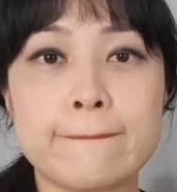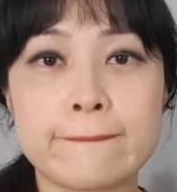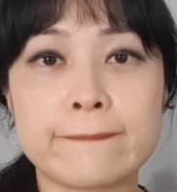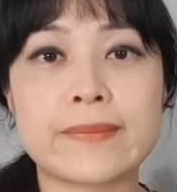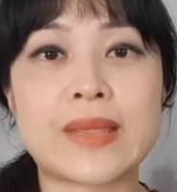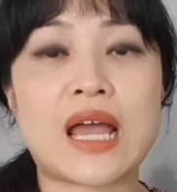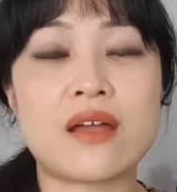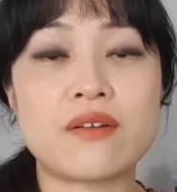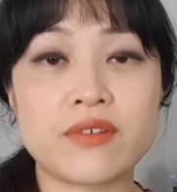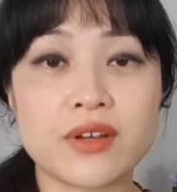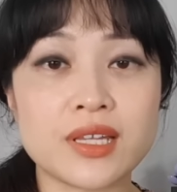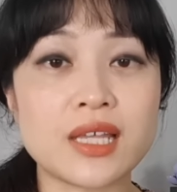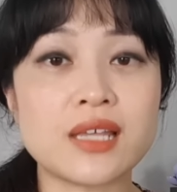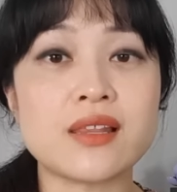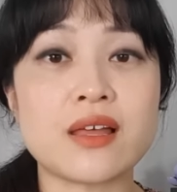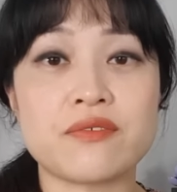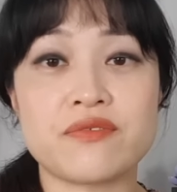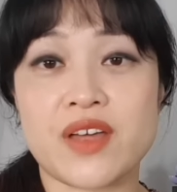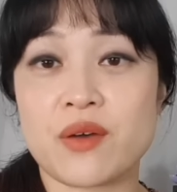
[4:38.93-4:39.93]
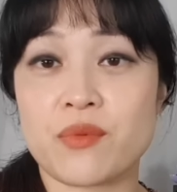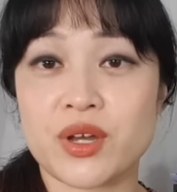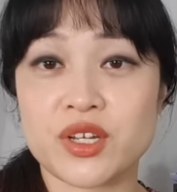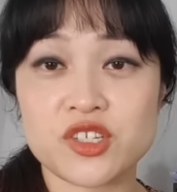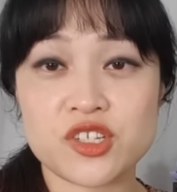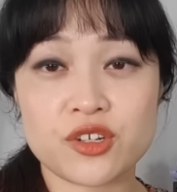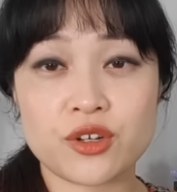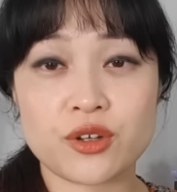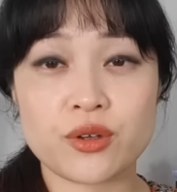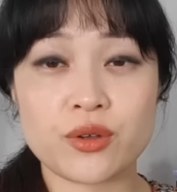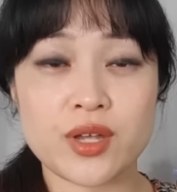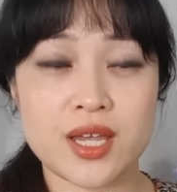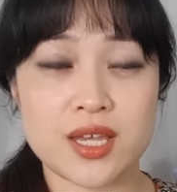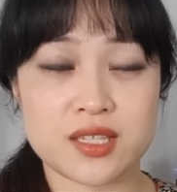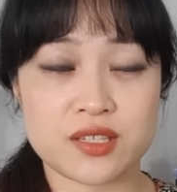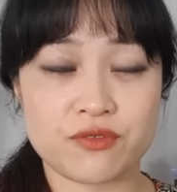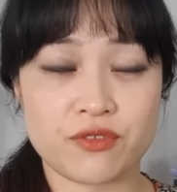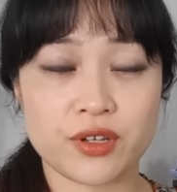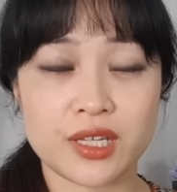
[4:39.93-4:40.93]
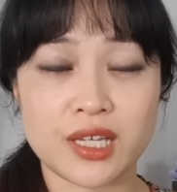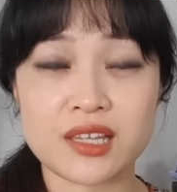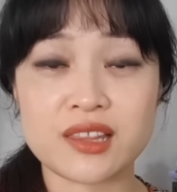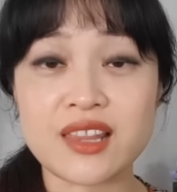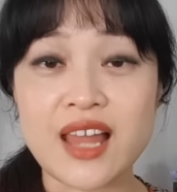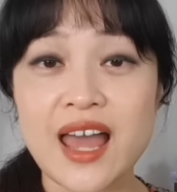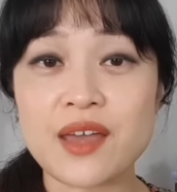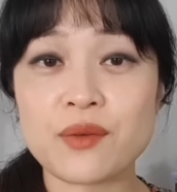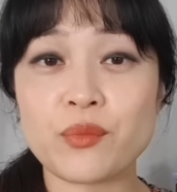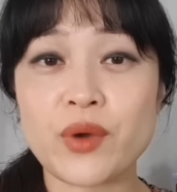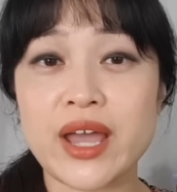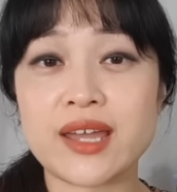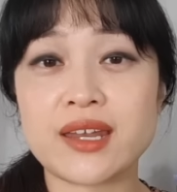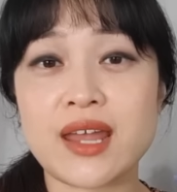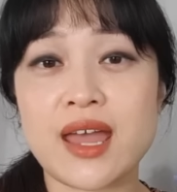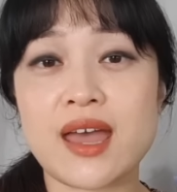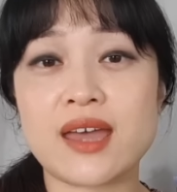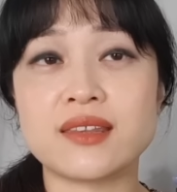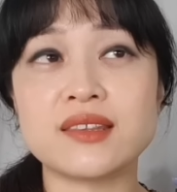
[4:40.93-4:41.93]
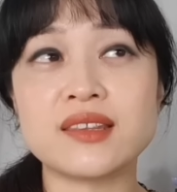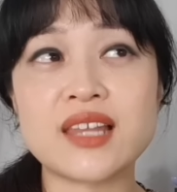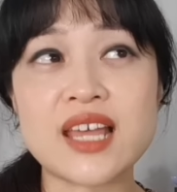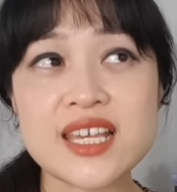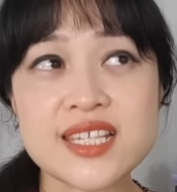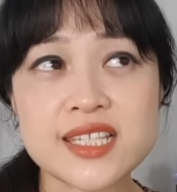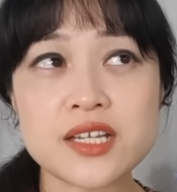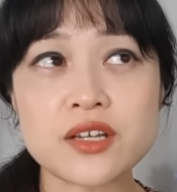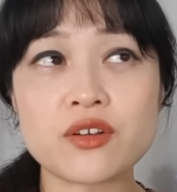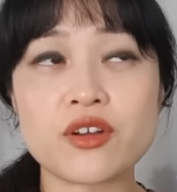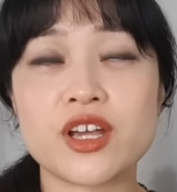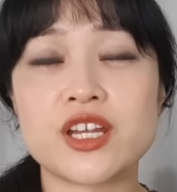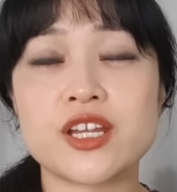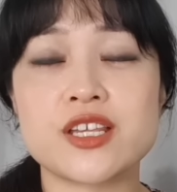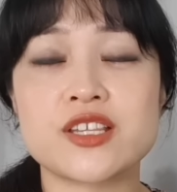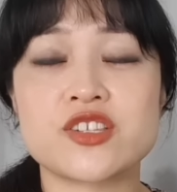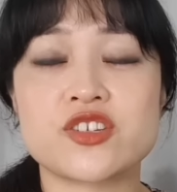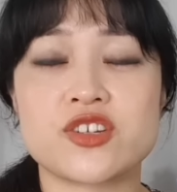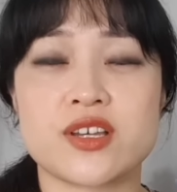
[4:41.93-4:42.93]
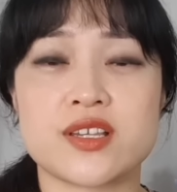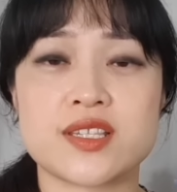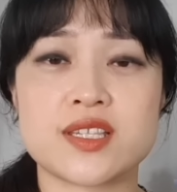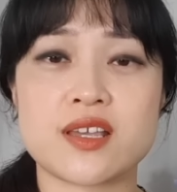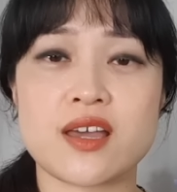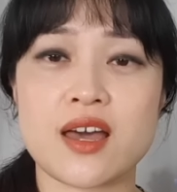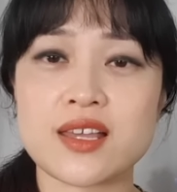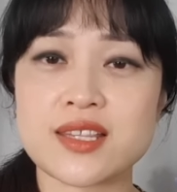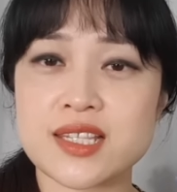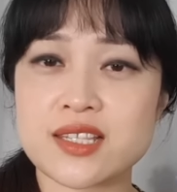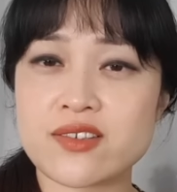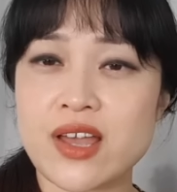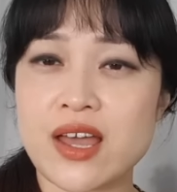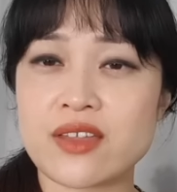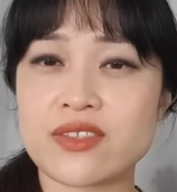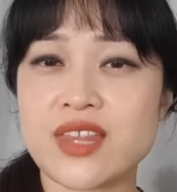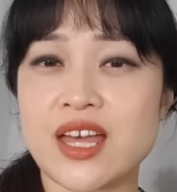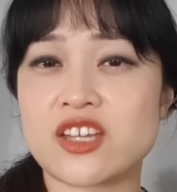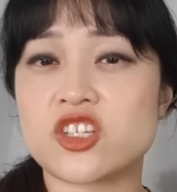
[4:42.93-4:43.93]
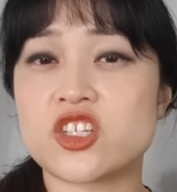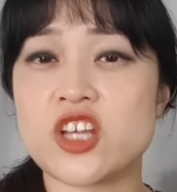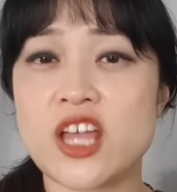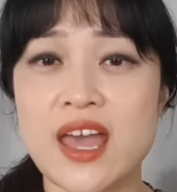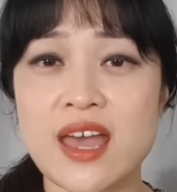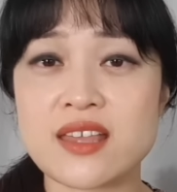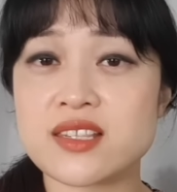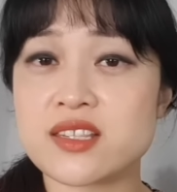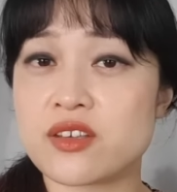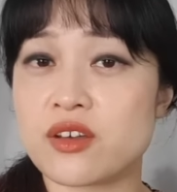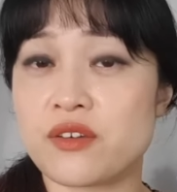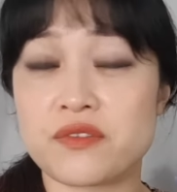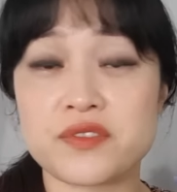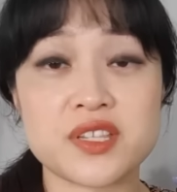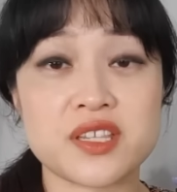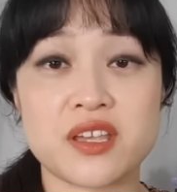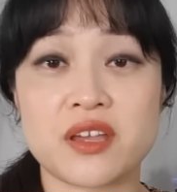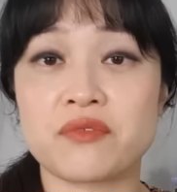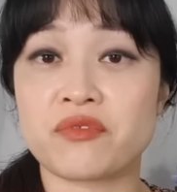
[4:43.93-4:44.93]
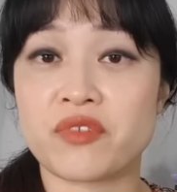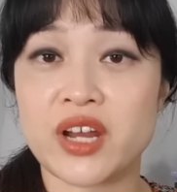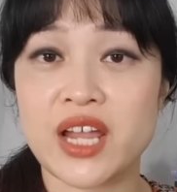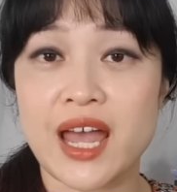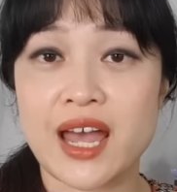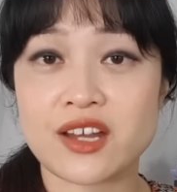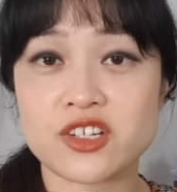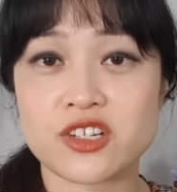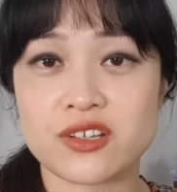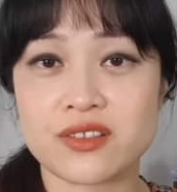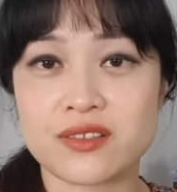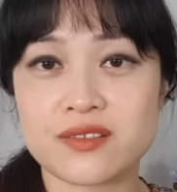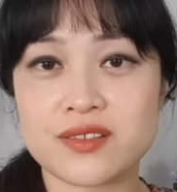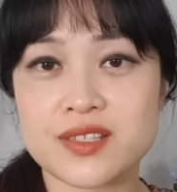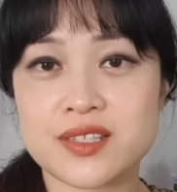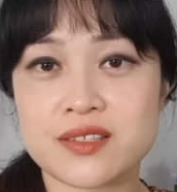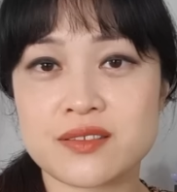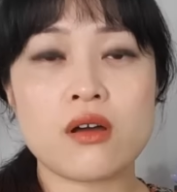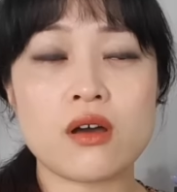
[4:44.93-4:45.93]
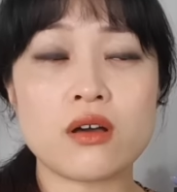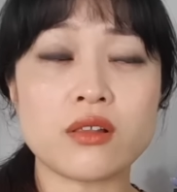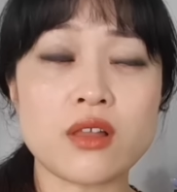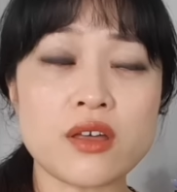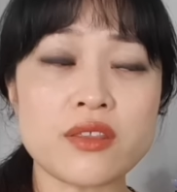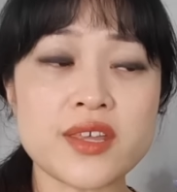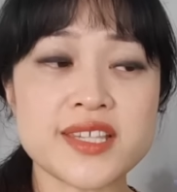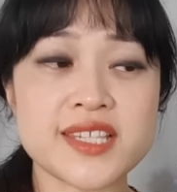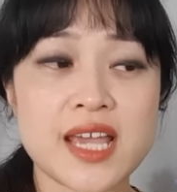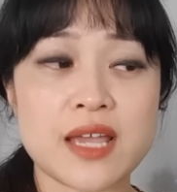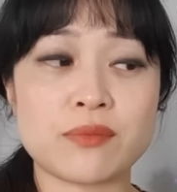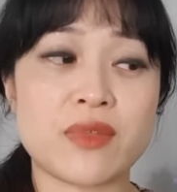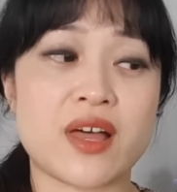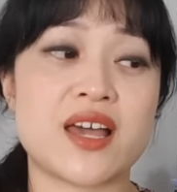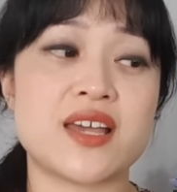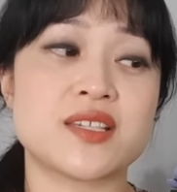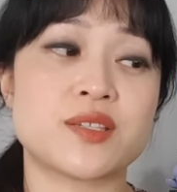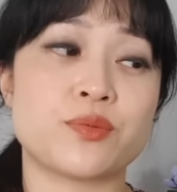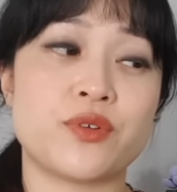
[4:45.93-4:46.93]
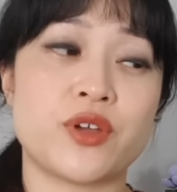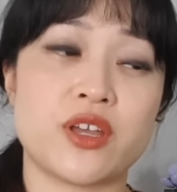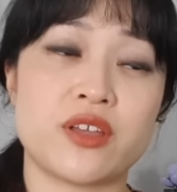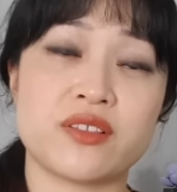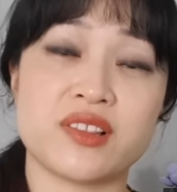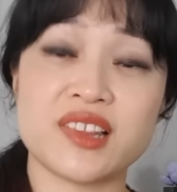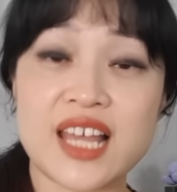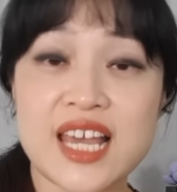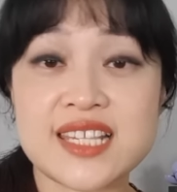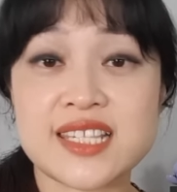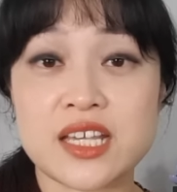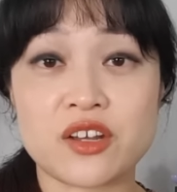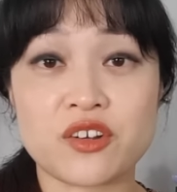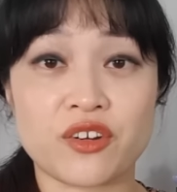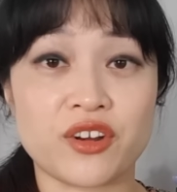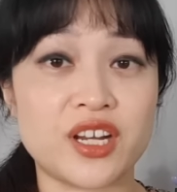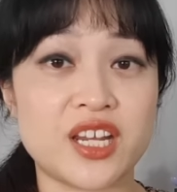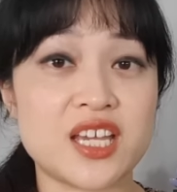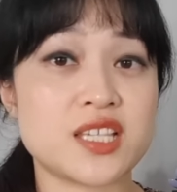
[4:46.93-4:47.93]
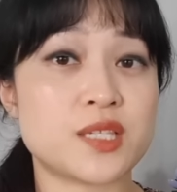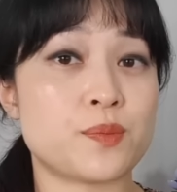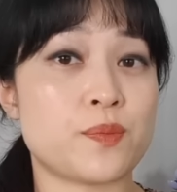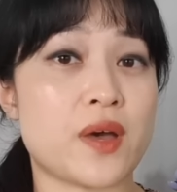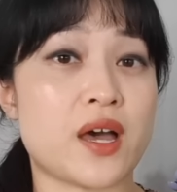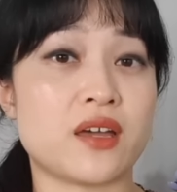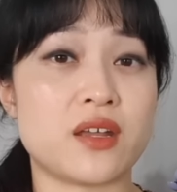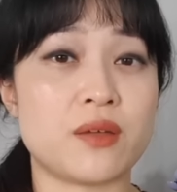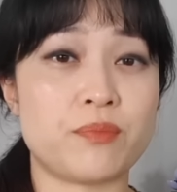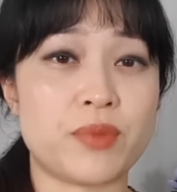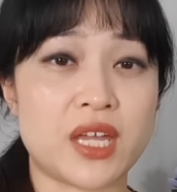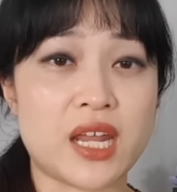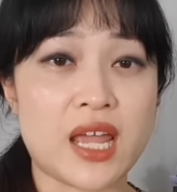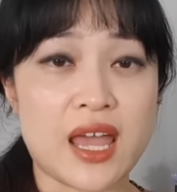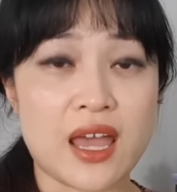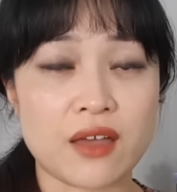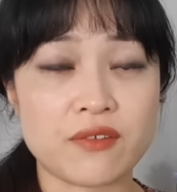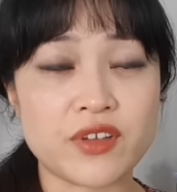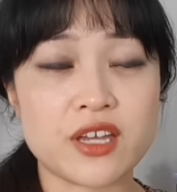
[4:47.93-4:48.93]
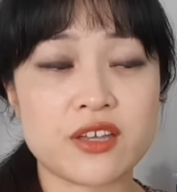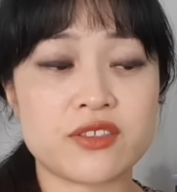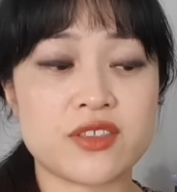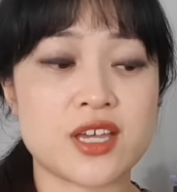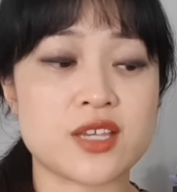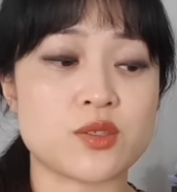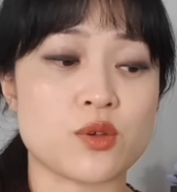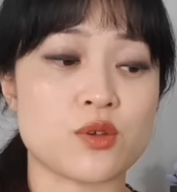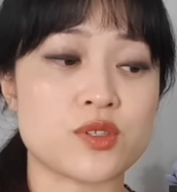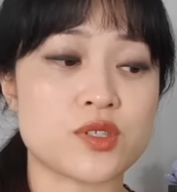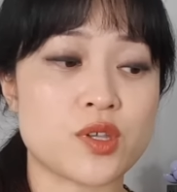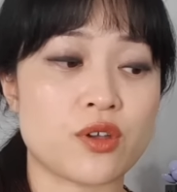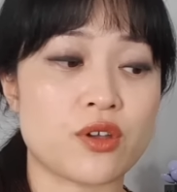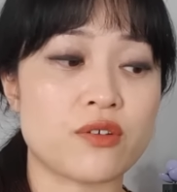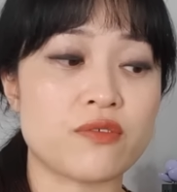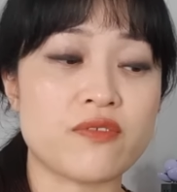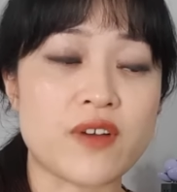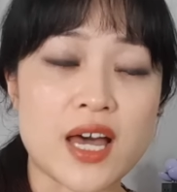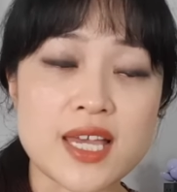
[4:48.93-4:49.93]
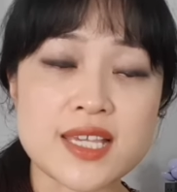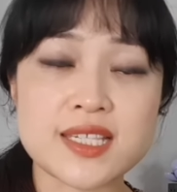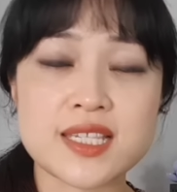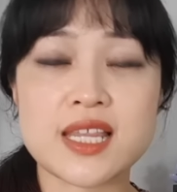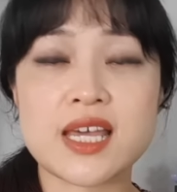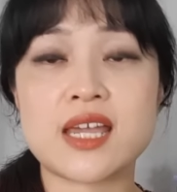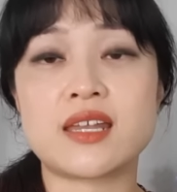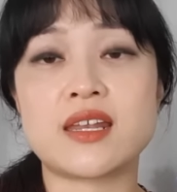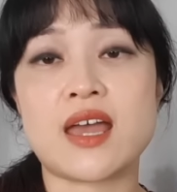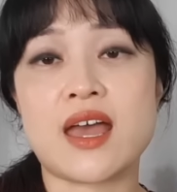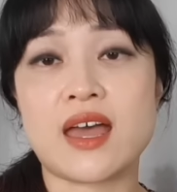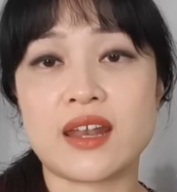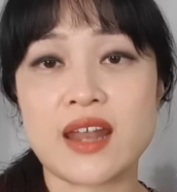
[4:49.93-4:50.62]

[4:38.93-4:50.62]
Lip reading: I really love that one too. It's really lightweight and less ingredients just cuts down that chance of skin reactions. Along the same lines with less ingredients but a bit heavier, there's also Vaseline and